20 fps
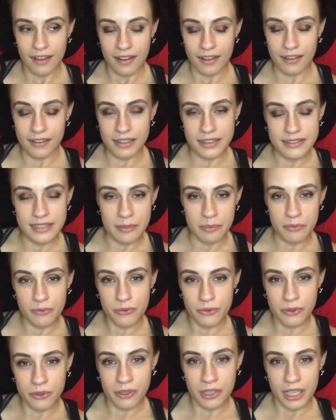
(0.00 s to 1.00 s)
except
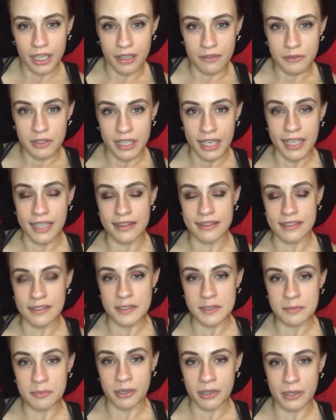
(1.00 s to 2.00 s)
for I have to add this
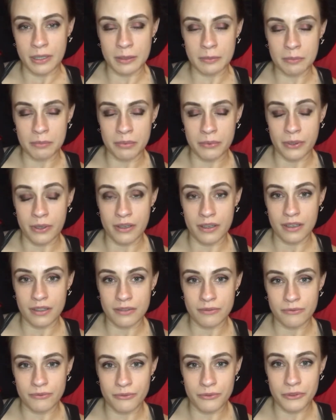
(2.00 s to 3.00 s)
part, but
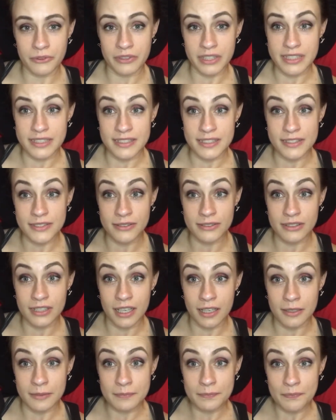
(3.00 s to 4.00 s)
for this it's all
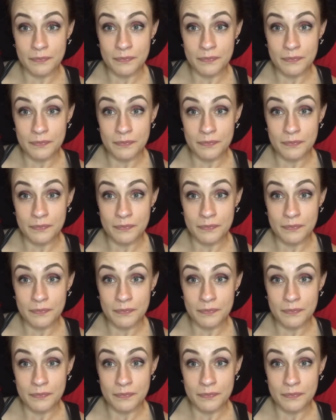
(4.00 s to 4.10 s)
done.